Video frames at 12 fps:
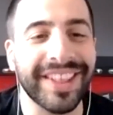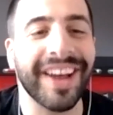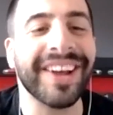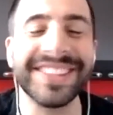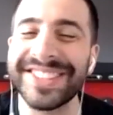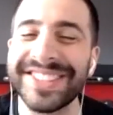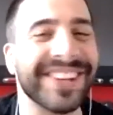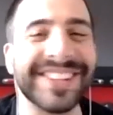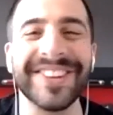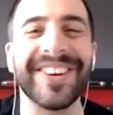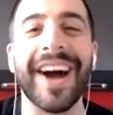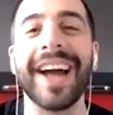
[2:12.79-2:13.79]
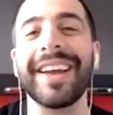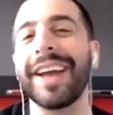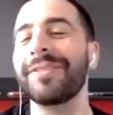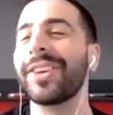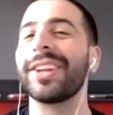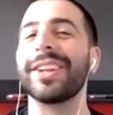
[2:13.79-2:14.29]
No, it's cool.
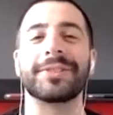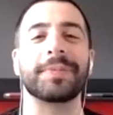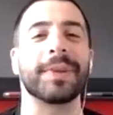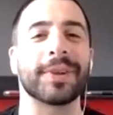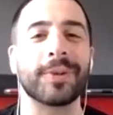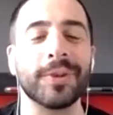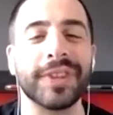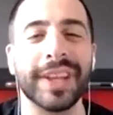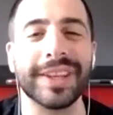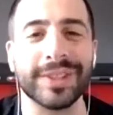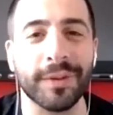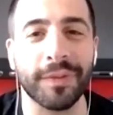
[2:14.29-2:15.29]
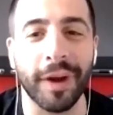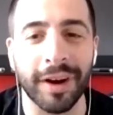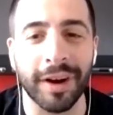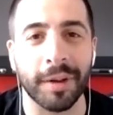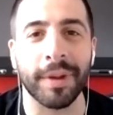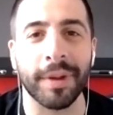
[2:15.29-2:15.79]
I'm good. It's been a cool day so far.
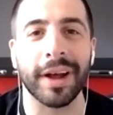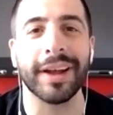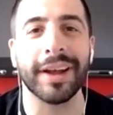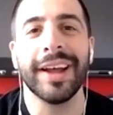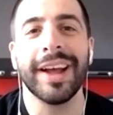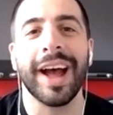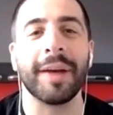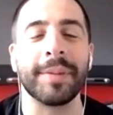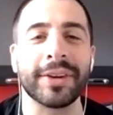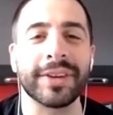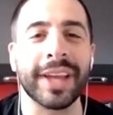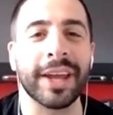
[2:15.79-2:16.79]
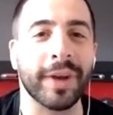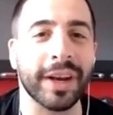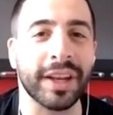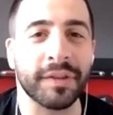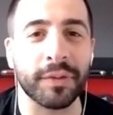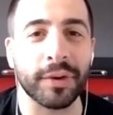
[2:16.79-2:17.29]
I'm here getting
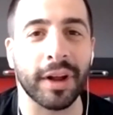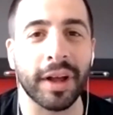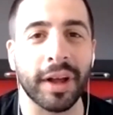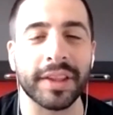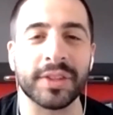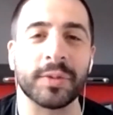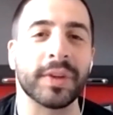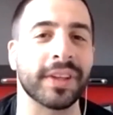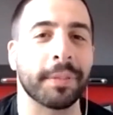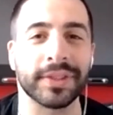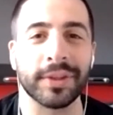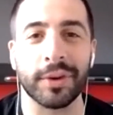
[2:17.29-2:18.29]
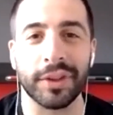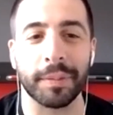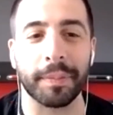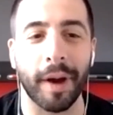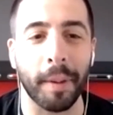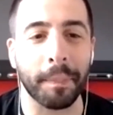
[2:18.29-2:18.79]
ready for this week's episode of The
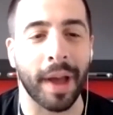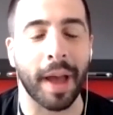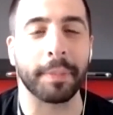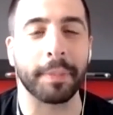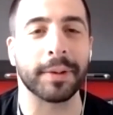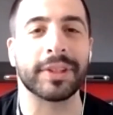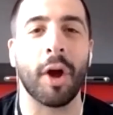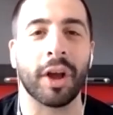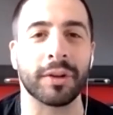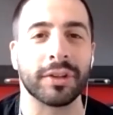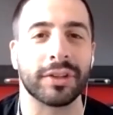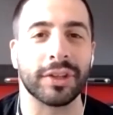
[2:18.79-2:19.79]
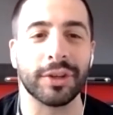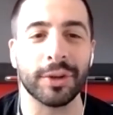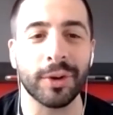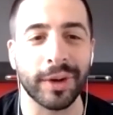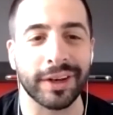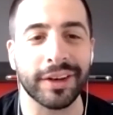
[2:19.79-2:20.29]
Bump. Happy to be talking to
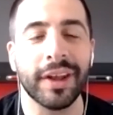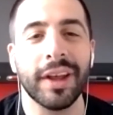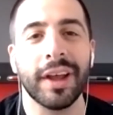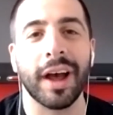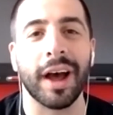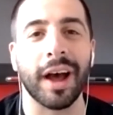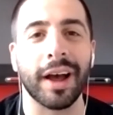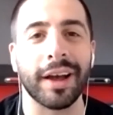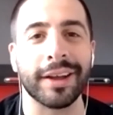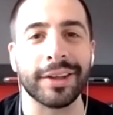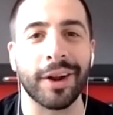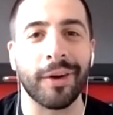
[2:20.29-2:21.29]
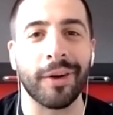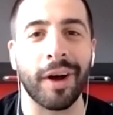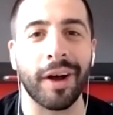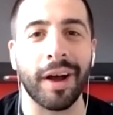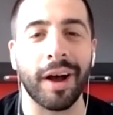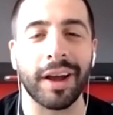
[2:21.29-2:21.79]
you, and a
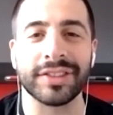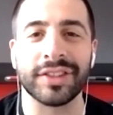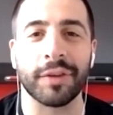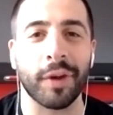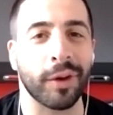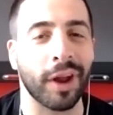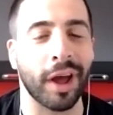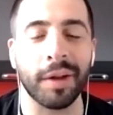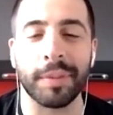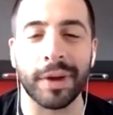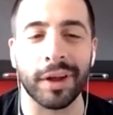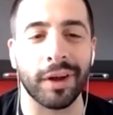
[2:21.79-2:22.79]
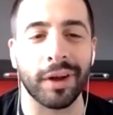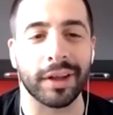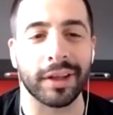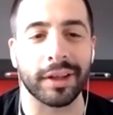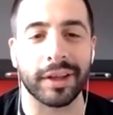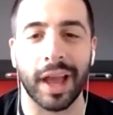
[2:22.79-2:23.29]
lot of stuff going on, but
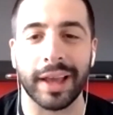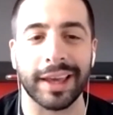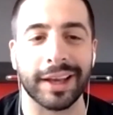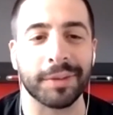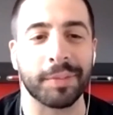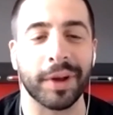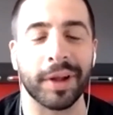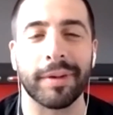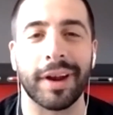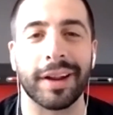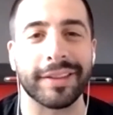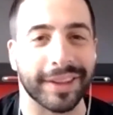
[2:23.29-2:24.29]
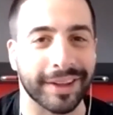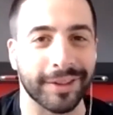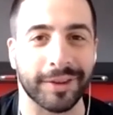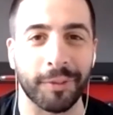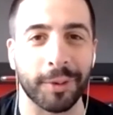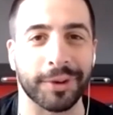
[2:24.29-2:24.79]
I can't complain about anything.
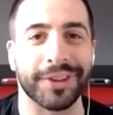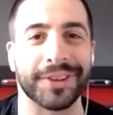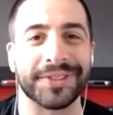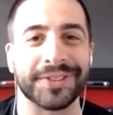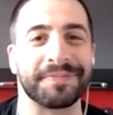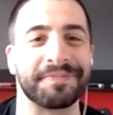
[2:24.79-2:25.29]
Looking forward to this.